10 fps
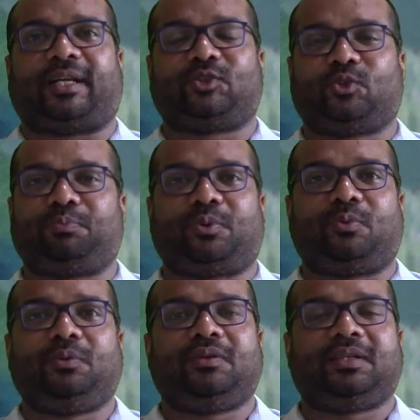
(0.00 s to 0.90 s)
us to
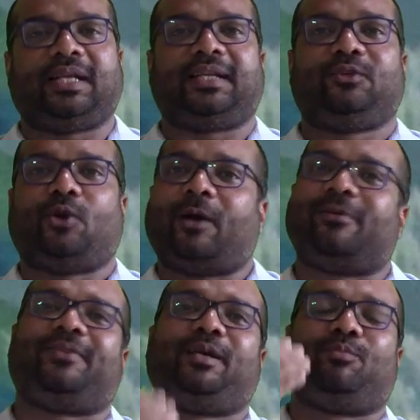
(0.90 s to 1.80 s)
prove that you have
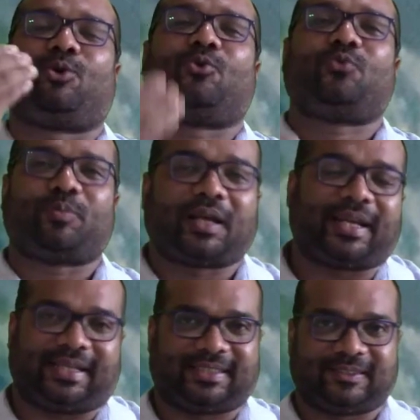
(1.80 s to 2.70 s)
heavily borrowed from the
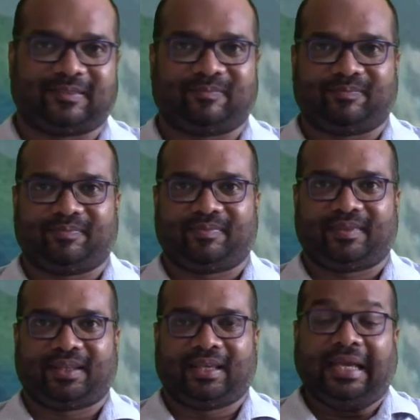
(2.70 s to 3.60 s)
Greeks.
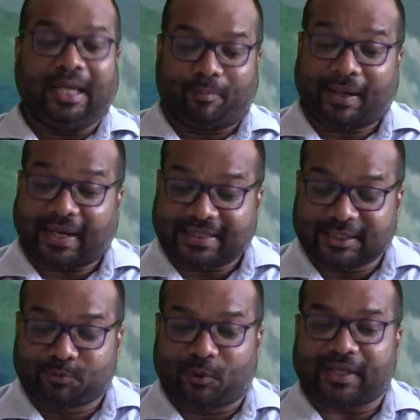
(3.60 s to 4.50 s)
But at
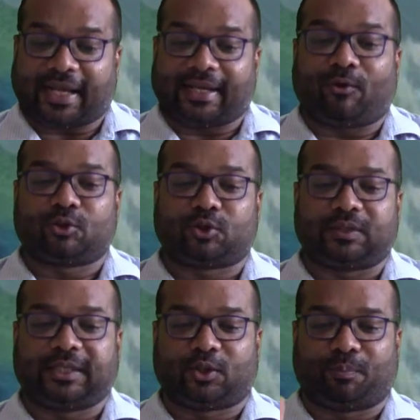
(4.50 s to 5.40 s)
this point, I also
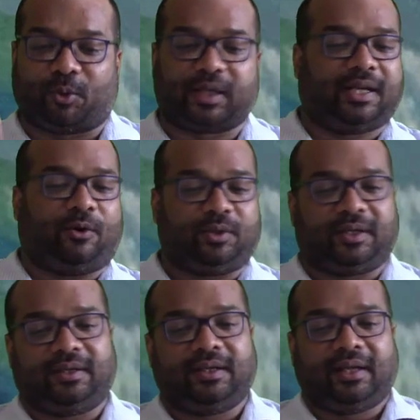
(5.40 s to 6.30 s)
need to point
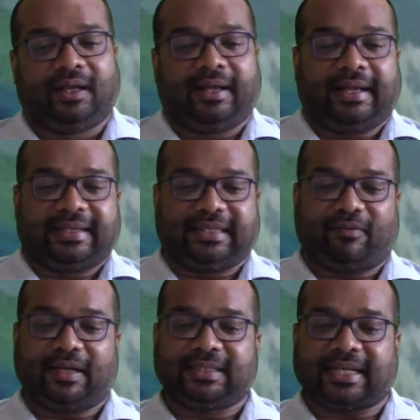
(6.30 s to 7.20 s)
out,
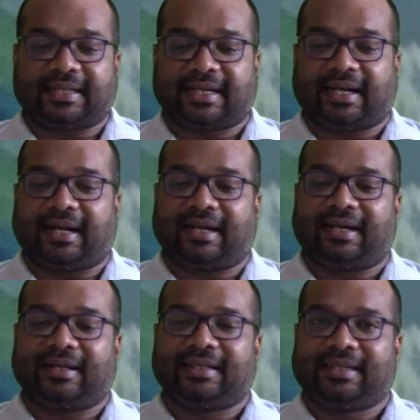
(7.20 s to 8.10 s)
Yavana Jataka
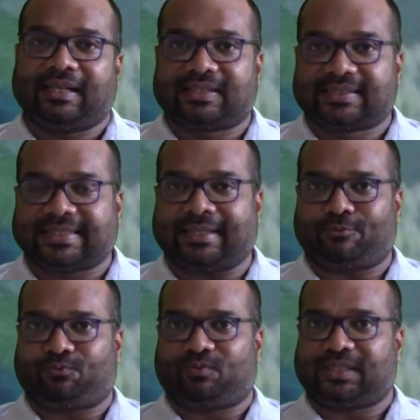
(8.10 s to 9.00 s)
itself
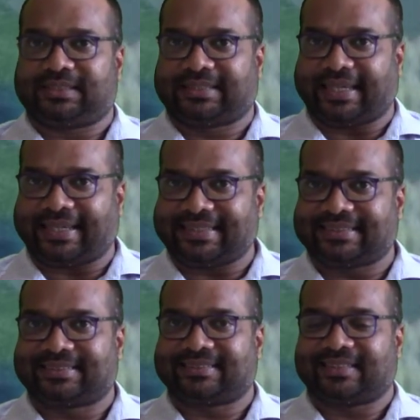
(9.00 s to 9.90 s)

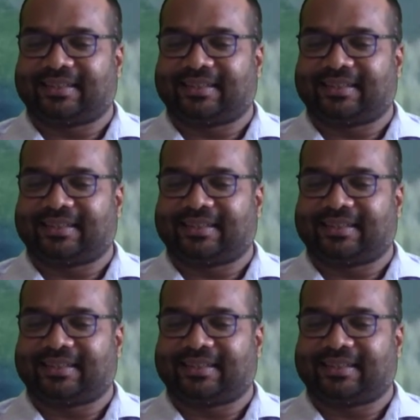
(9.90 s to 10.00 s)
says